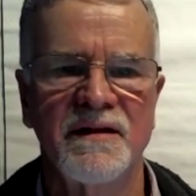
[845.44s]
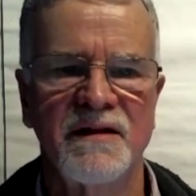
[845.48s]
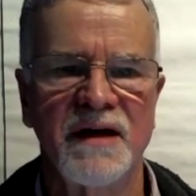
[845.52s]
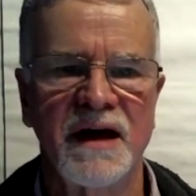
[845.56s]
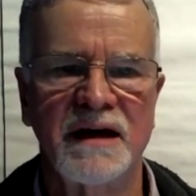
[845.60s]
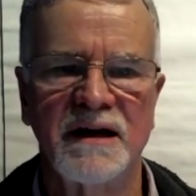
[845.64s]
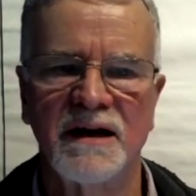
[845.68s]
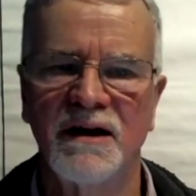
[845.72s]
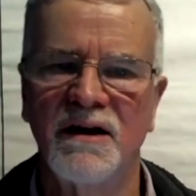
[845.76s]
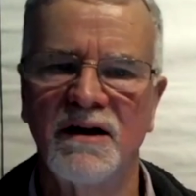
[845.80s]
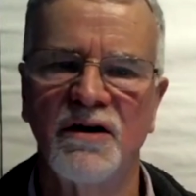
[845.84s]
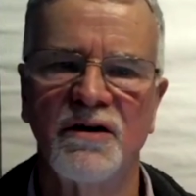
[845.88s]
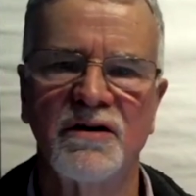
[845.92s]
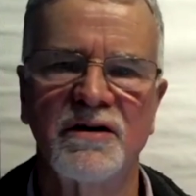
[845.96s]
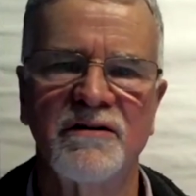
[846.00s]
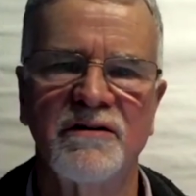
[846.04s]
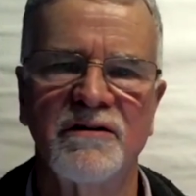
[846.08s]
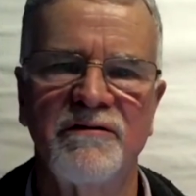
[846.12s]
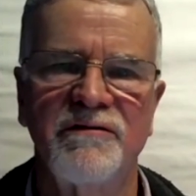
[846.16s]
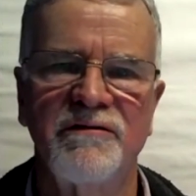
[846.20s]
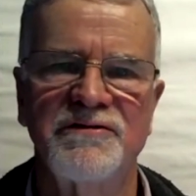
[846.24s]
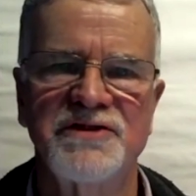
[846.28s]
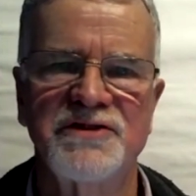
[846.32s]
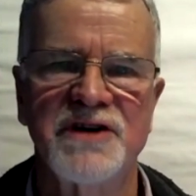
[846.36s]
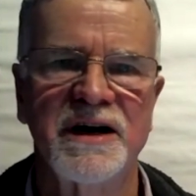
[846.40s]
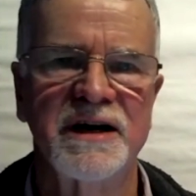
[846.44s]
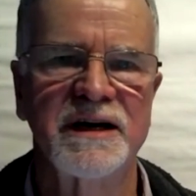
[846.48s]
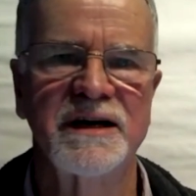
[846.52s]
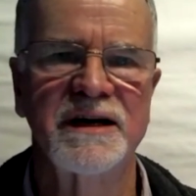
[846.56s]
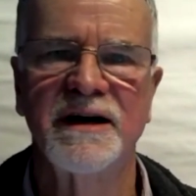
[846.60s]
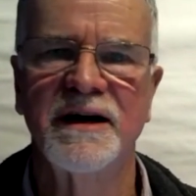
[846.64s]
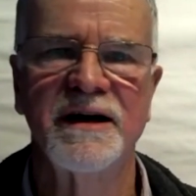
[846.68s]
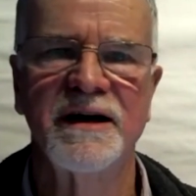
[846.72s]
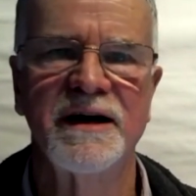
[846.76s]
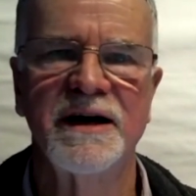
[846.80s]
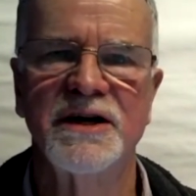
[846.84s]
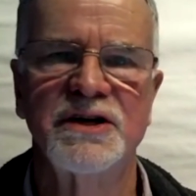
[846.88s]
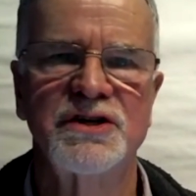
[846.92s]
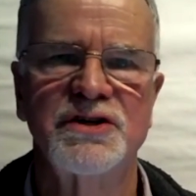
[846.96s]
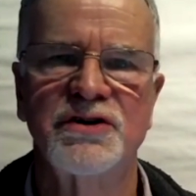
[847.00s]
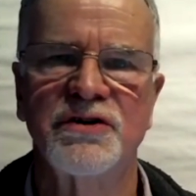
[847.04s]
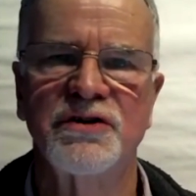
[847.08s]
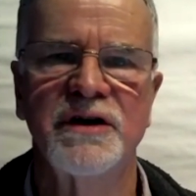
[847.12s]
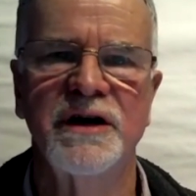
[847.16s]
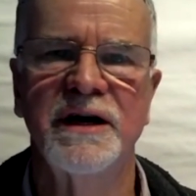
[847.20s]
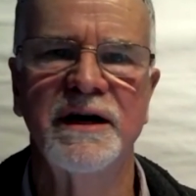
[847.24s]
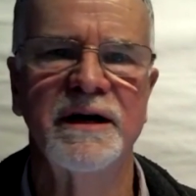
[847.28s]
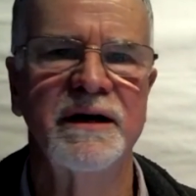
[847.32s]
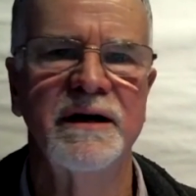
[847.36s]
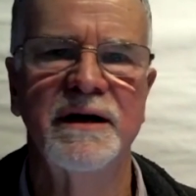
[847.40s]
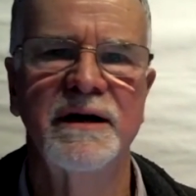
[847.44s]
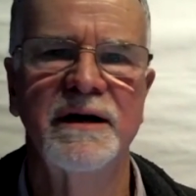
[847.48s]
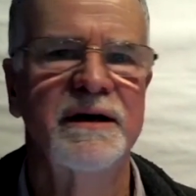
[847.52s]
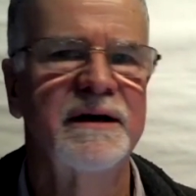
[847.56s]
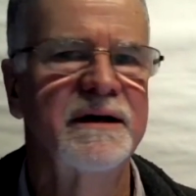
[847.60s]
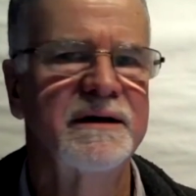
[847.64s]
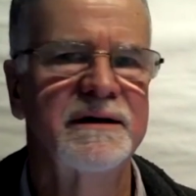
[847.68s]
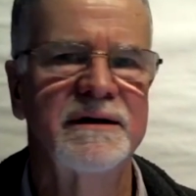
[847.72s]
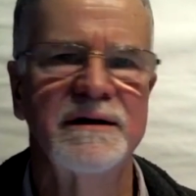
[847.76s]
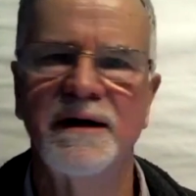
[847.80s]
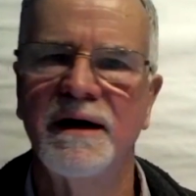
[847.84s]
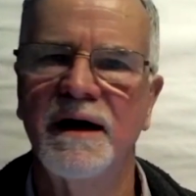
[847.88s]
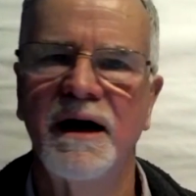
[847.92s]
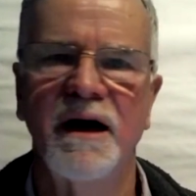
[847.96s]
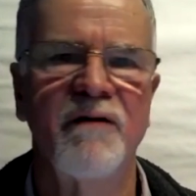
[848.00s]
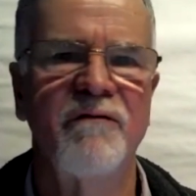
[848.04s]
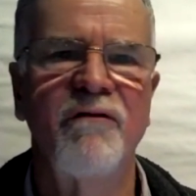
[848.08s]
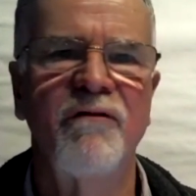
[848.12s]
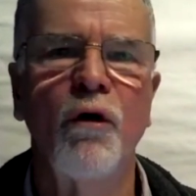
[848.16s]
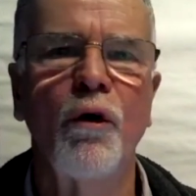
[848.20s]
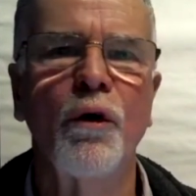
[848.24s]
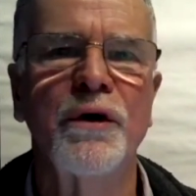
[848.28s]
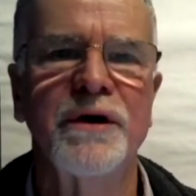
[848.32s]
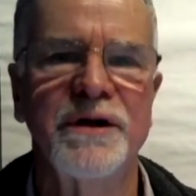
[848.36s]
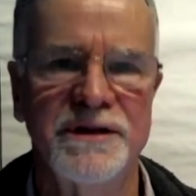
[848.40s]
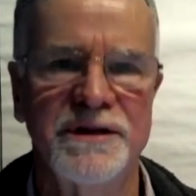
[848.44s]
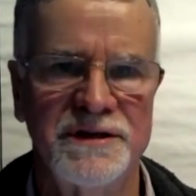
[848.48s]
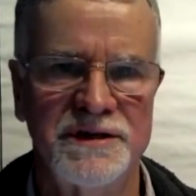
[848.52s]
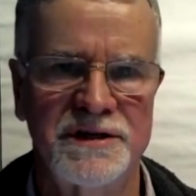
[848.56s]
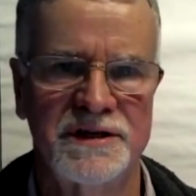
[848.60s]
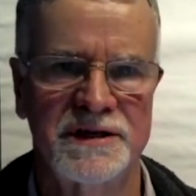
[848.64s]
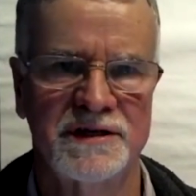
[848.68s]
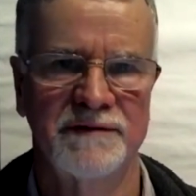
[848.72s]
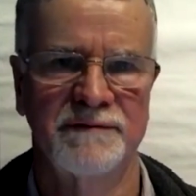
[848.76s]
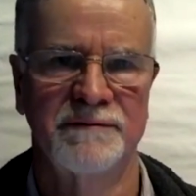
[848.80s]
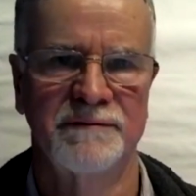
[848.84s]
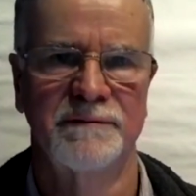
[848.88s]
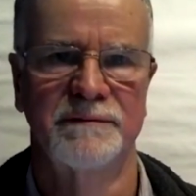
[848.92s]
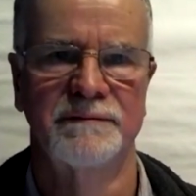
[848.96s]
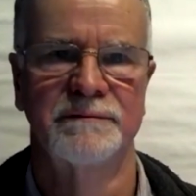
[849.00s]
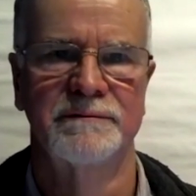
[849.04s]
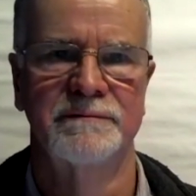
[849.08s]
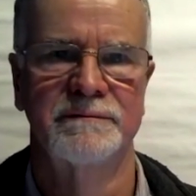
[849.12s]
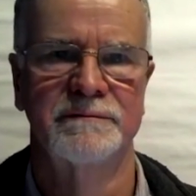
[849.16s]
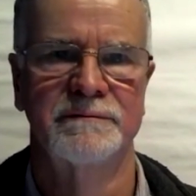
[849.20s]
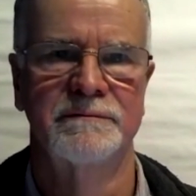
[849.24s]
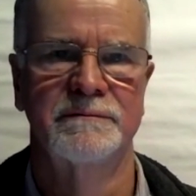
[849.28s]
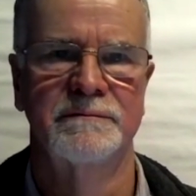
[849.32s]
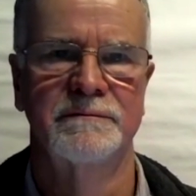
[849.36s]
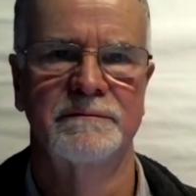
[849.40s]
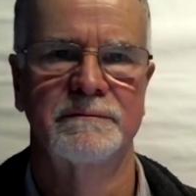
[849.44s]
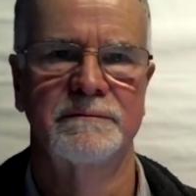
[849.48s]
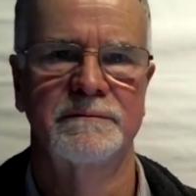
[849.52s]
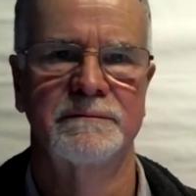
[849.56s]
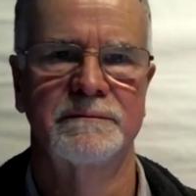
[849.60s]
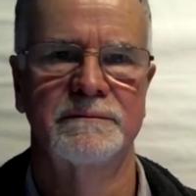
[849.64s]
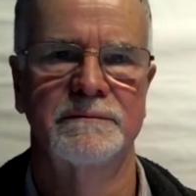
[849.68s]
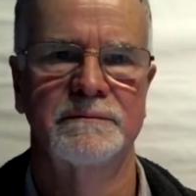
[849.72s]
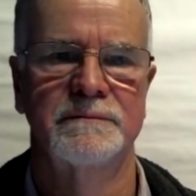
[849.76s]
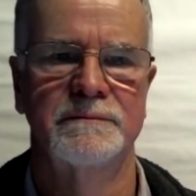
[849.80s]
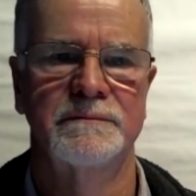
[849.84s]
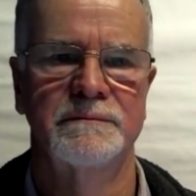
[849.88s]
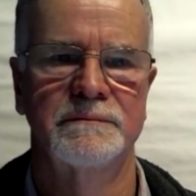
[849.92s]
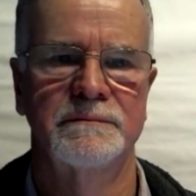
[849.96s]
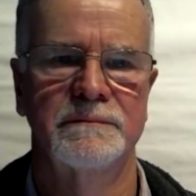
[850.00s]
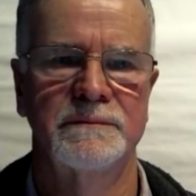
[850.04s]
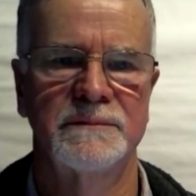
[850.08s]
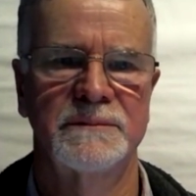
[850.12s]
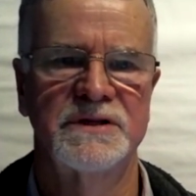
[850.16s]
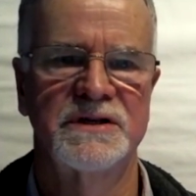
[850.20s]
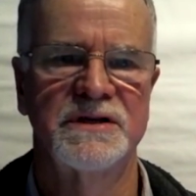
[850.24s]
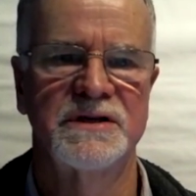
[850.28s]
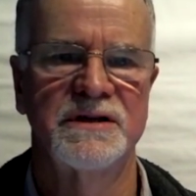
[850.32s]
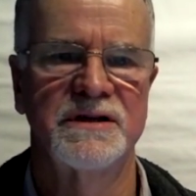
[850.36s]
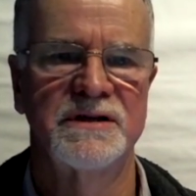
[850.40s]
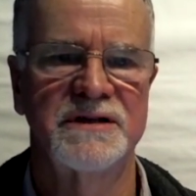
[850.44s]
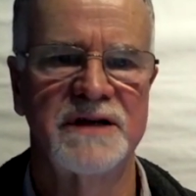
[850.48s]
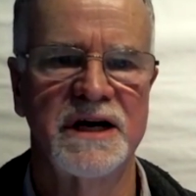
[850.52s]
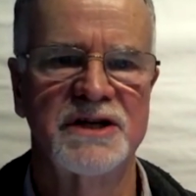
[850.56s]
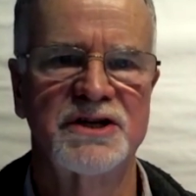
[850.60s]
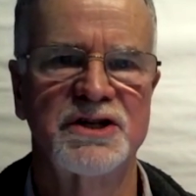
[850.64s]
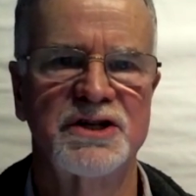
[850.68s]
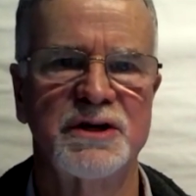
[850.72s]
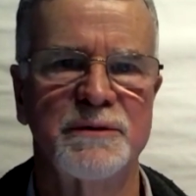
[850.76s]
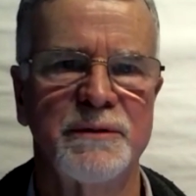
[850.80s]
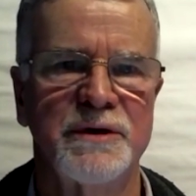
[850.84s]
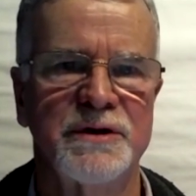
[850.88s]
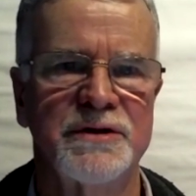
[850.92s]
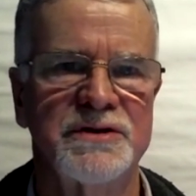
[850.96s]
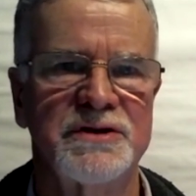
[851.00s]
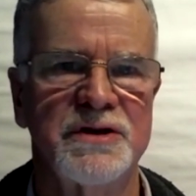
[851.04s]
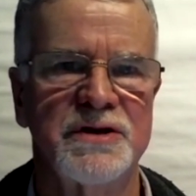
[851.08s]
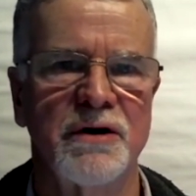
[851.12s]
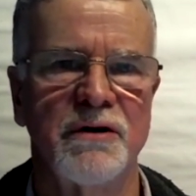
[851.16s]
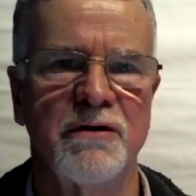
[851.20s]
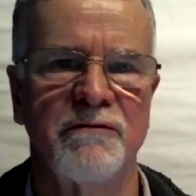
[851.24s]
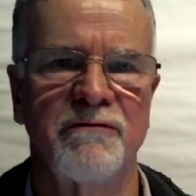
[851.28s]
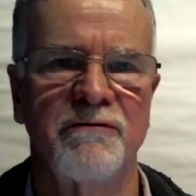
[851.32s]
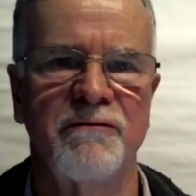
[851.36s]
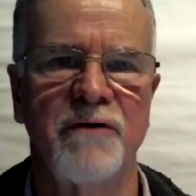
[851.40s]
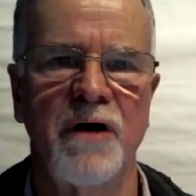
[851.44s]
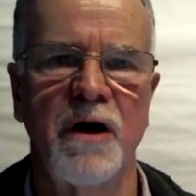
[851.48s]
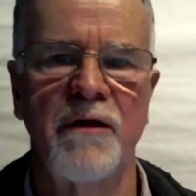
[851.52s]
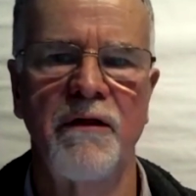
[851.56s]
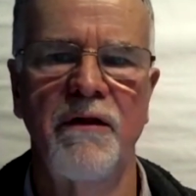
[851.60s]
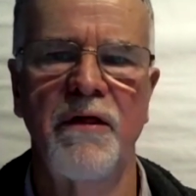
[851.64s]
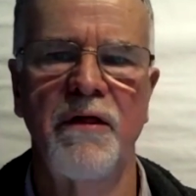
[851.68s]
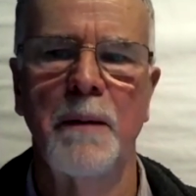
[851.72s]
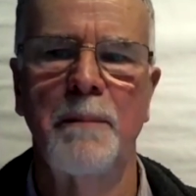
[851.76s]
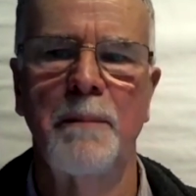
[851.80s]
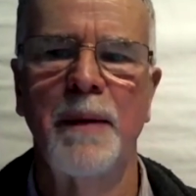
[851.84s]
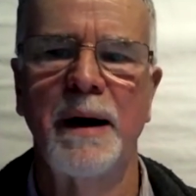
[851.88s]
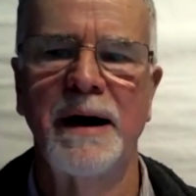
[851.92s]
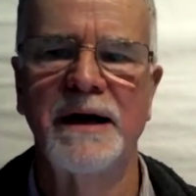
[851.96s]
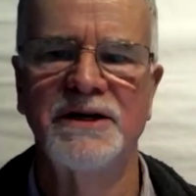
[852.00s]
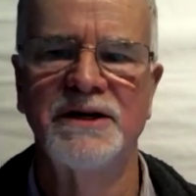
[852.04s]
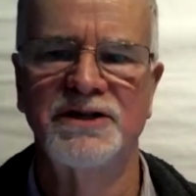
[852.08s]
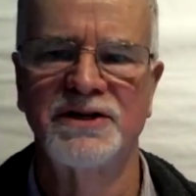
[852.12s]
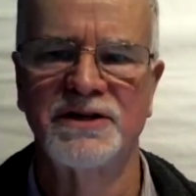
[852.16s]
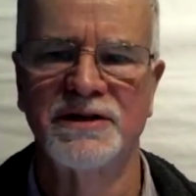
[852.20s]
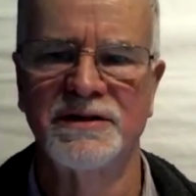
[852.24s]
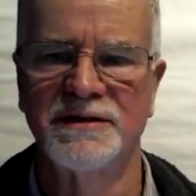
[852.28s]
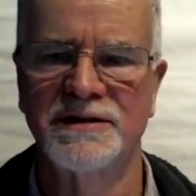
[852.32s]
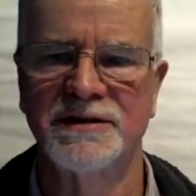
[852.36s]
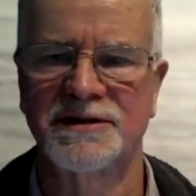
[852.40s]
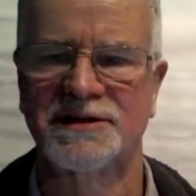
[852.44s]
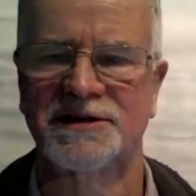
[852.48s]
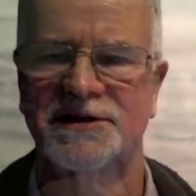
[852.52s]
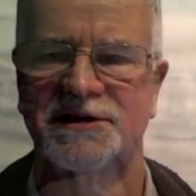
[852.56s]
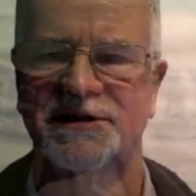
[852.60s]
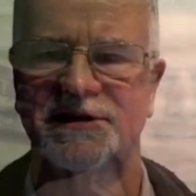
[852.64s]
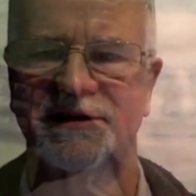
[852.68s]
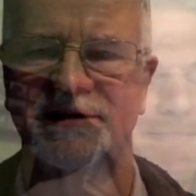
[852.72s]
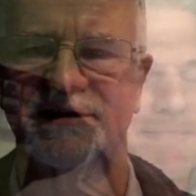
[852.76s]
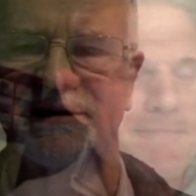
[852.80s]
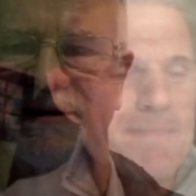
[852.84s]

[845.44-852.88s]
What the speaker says: that a lot of psychiatry avoids, to the detriment of the patients.